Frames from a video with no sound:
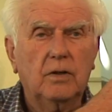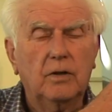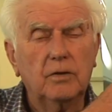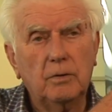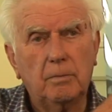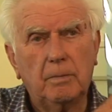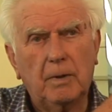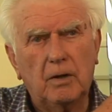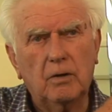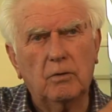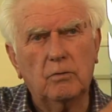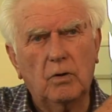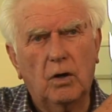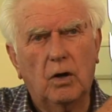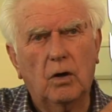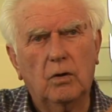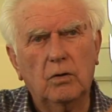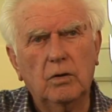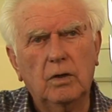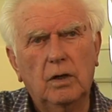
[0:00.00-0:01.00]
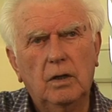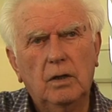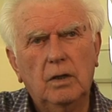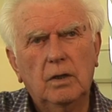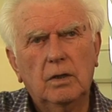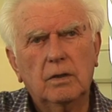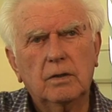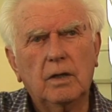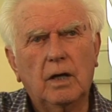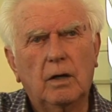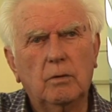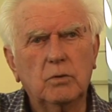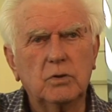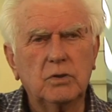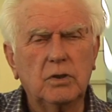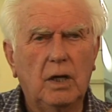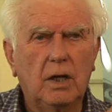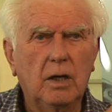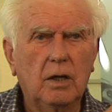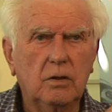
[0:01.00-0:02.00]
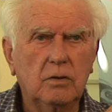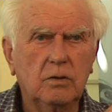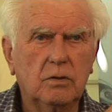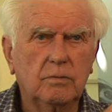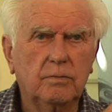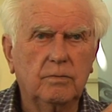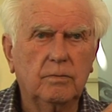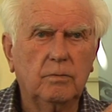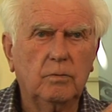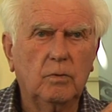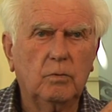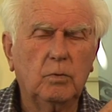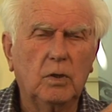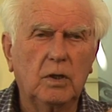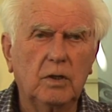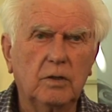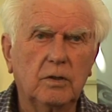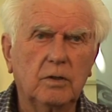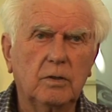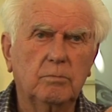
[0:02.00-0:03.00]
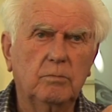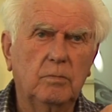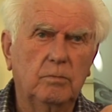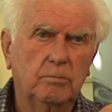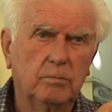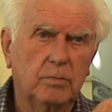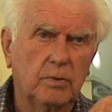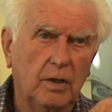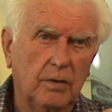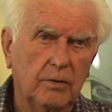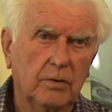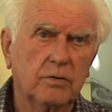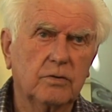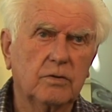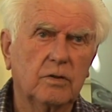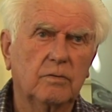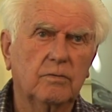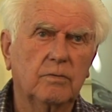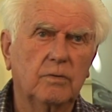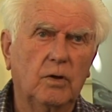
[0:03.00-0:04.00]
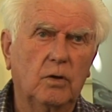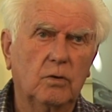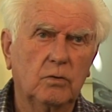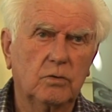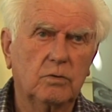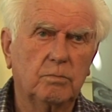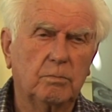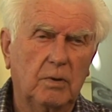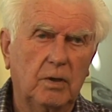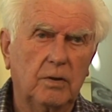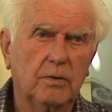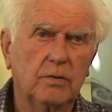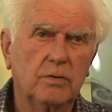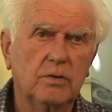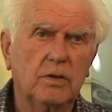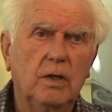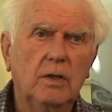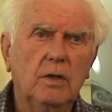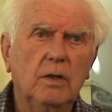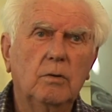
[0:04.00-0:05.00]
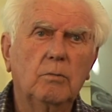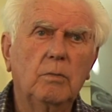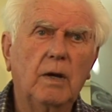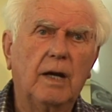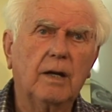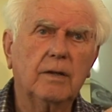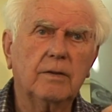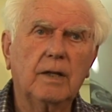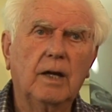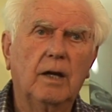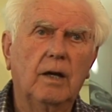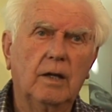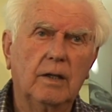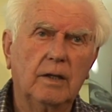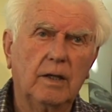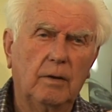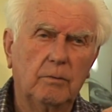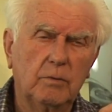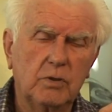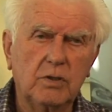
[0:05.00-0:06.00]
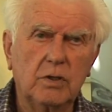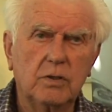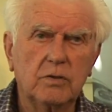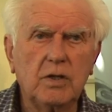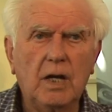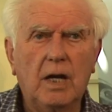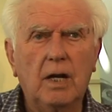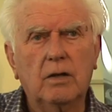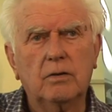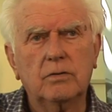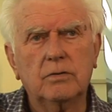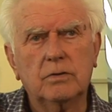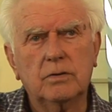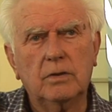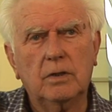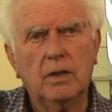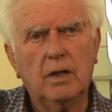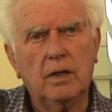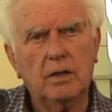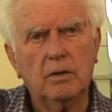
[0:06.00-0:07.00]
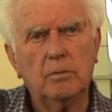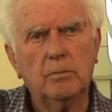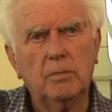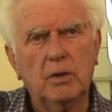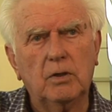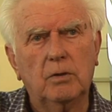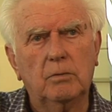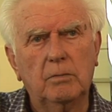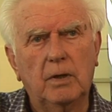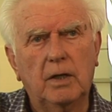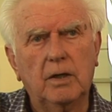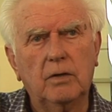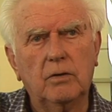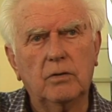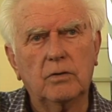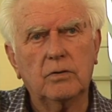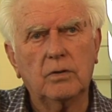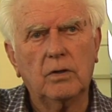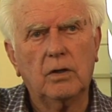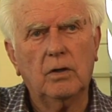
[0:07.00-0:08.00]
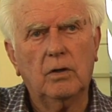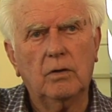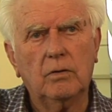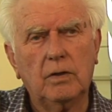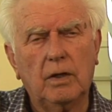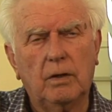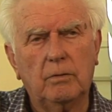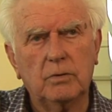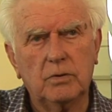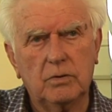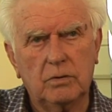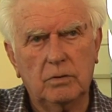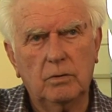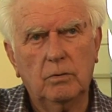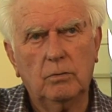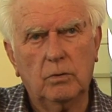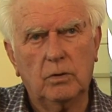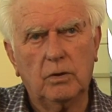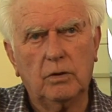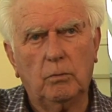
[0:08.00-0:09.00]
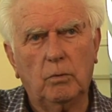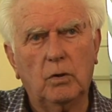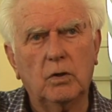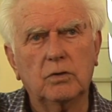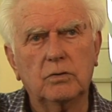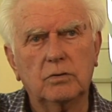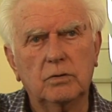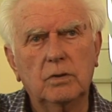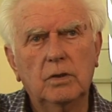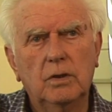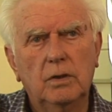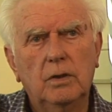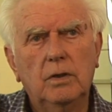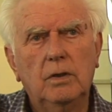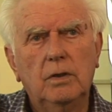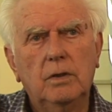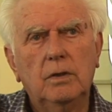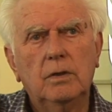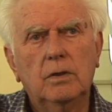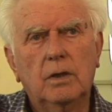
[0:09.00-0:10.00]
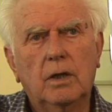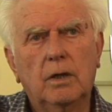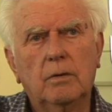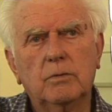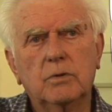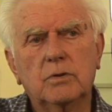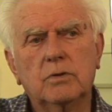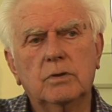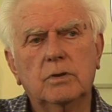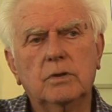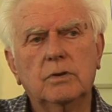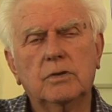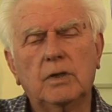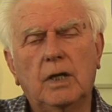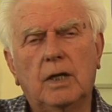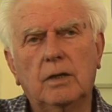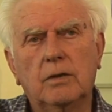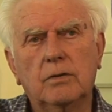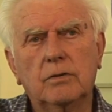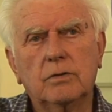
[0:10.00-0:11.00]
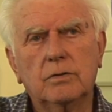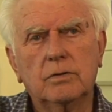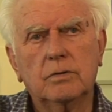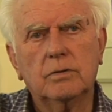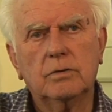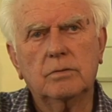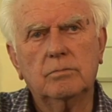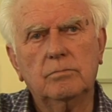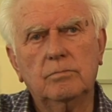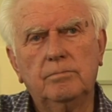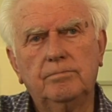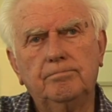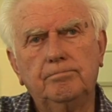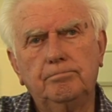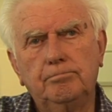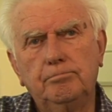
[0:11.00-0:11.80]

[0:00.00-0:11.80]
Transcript: on the Barrow Road, that was a house for one of the brothers of the Holtz brothers. That was his house. He had it built many years ago, and that was what it was. That was his house. And